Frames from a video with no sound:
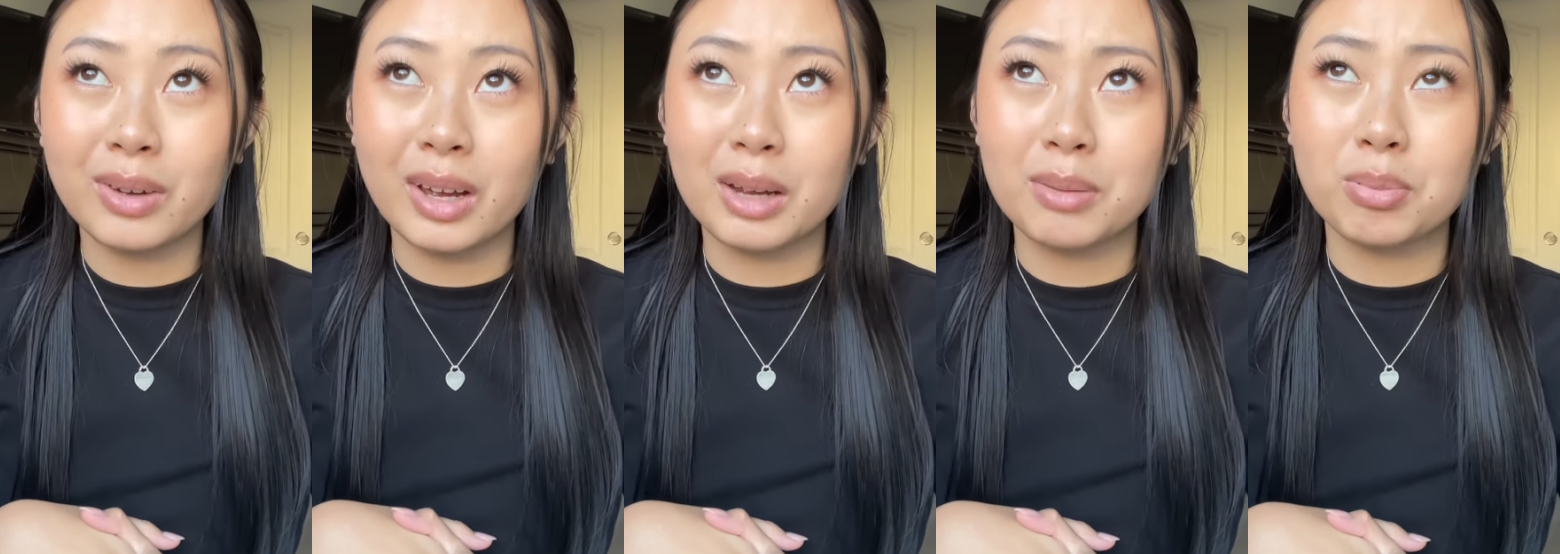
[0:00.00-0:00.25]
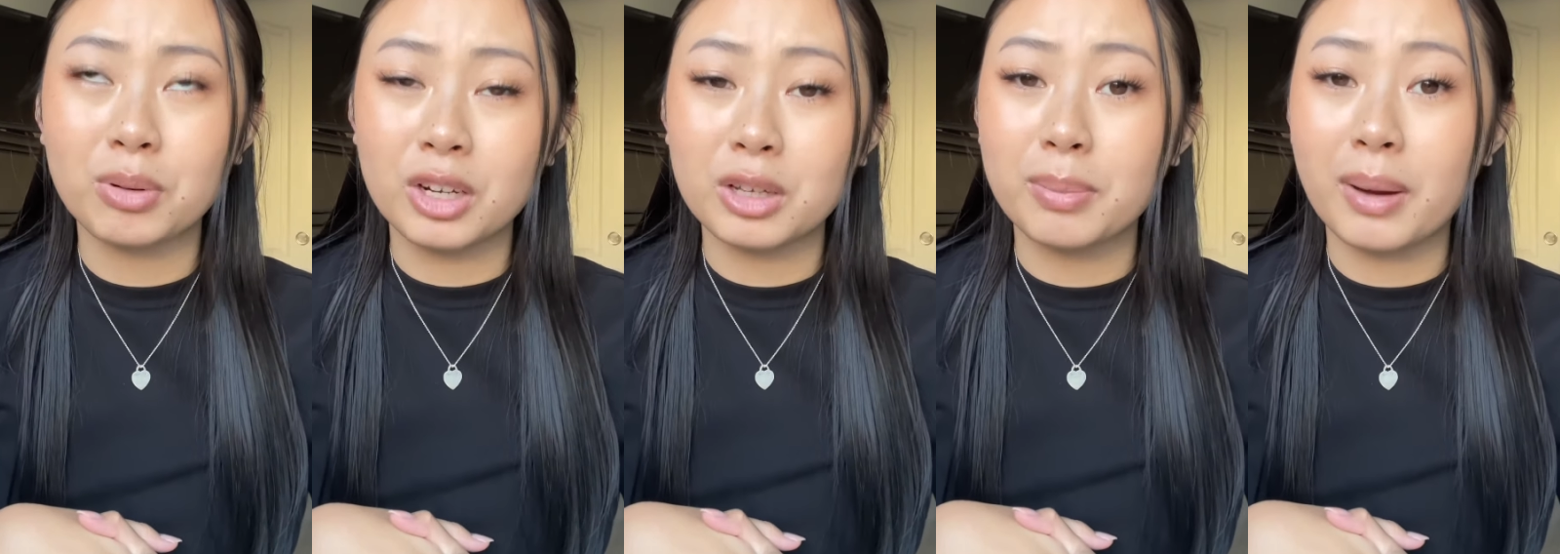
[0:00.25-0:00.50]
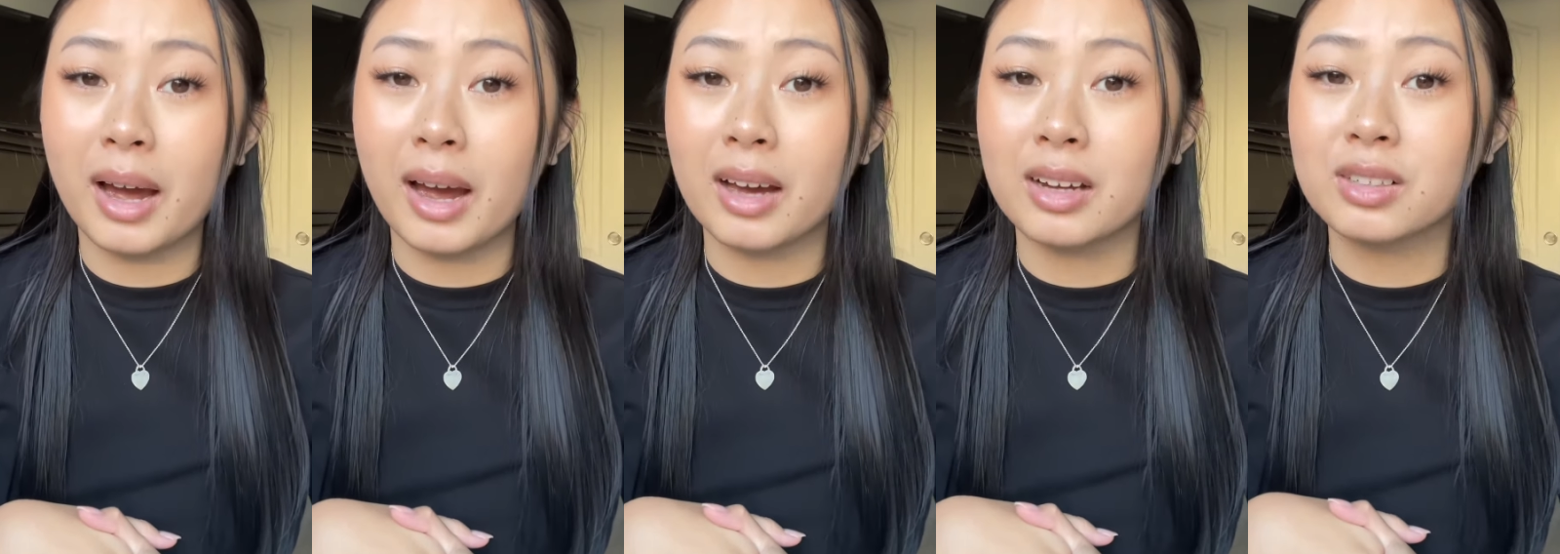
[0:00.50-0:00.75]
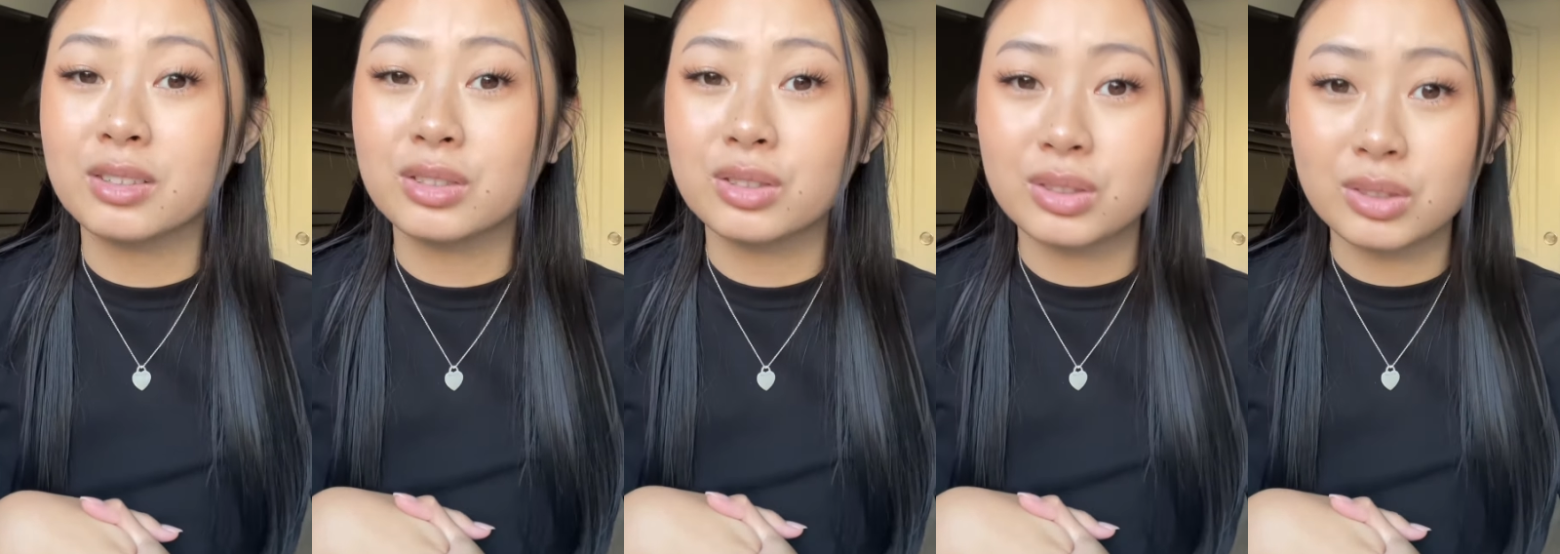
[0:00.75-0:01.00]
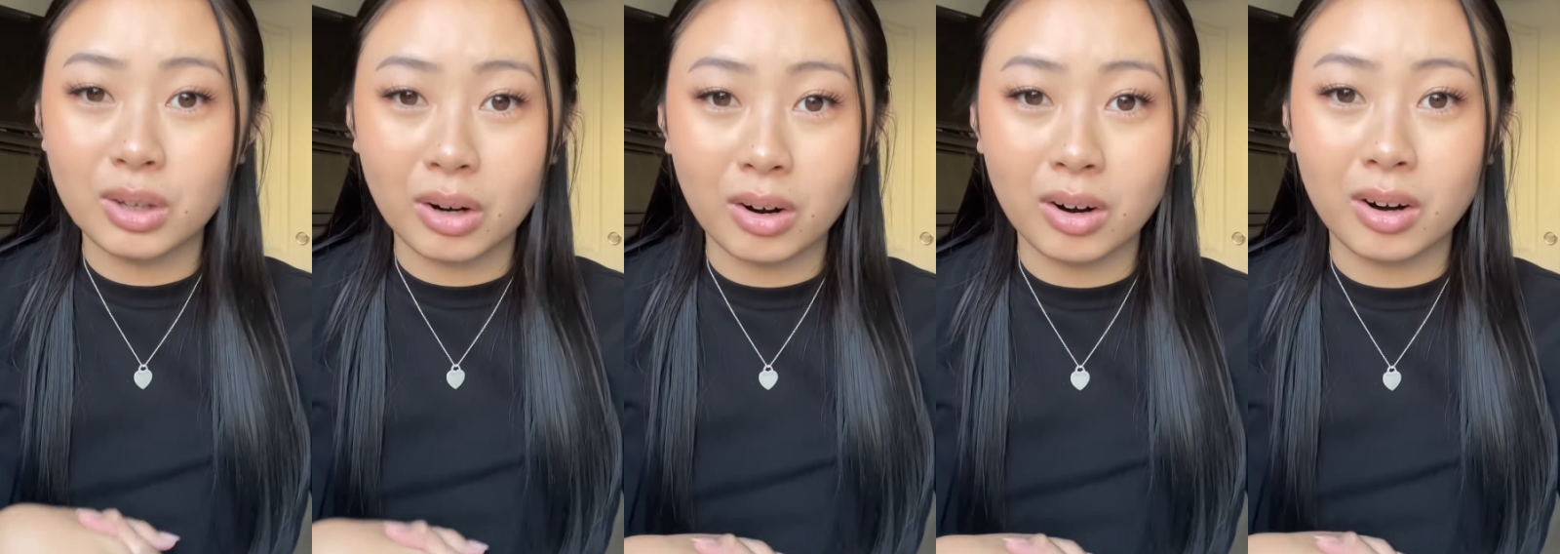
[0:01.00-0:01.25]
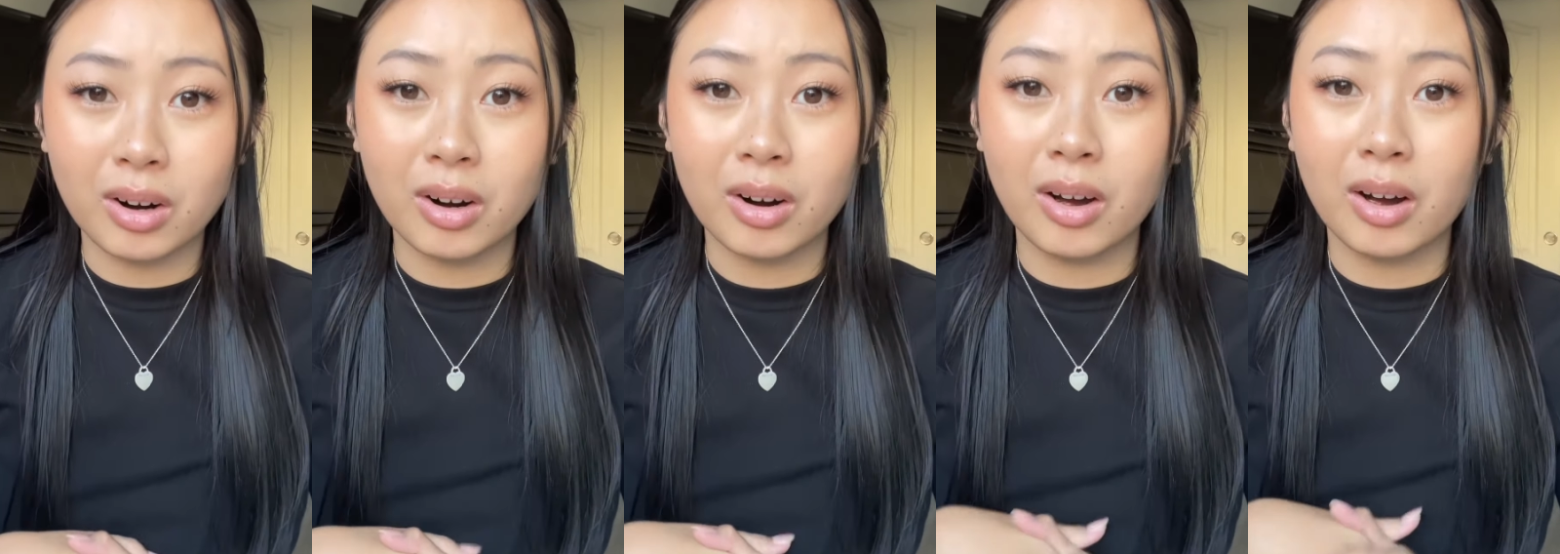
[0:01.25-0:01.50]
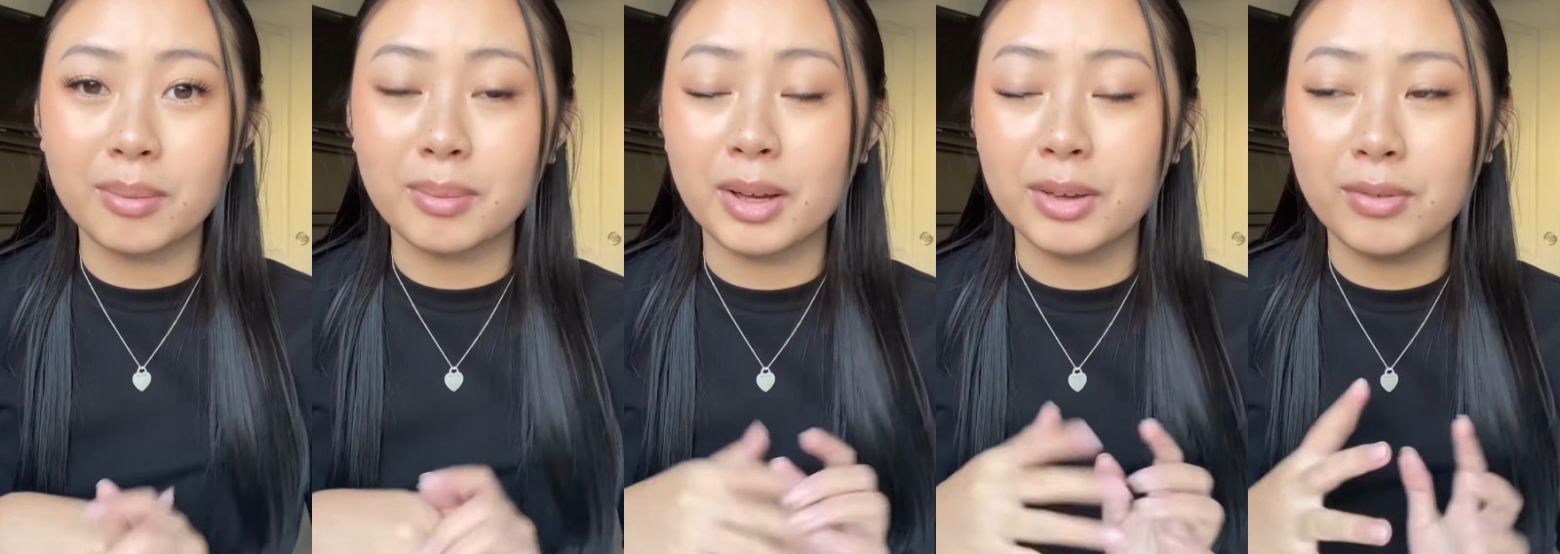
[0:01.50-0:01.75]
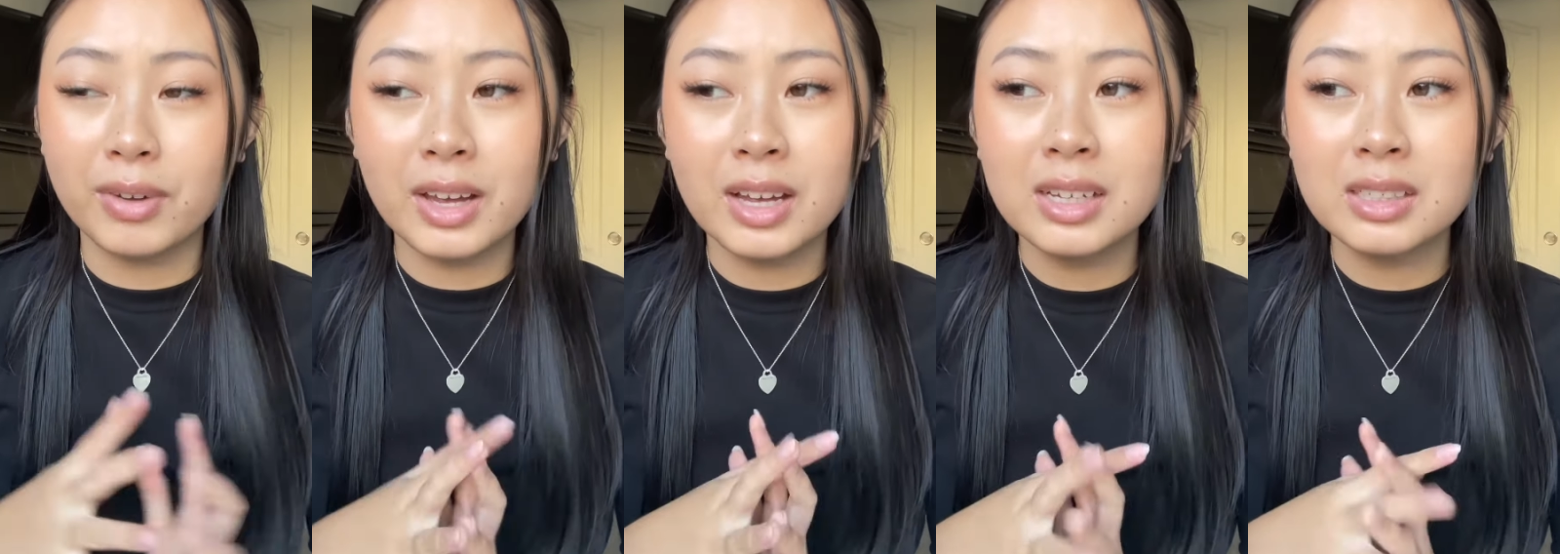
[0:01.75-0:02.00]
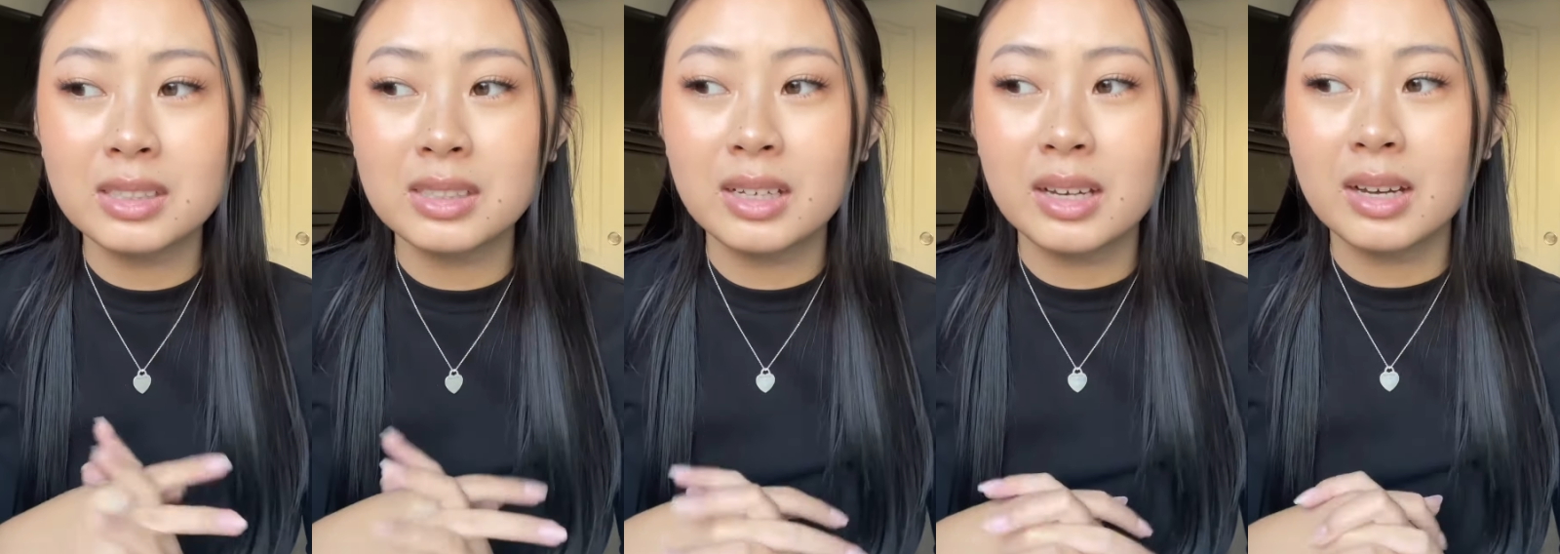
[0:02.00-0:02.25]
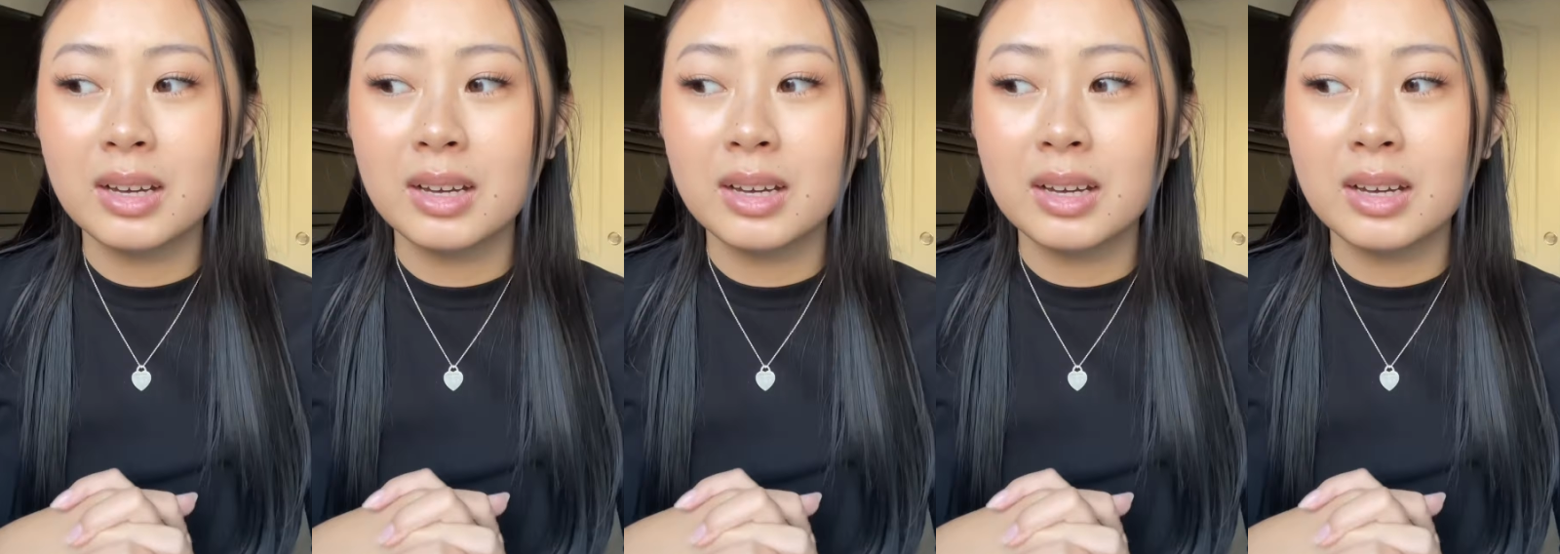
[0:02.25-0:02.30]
a pretty bad scar on my face,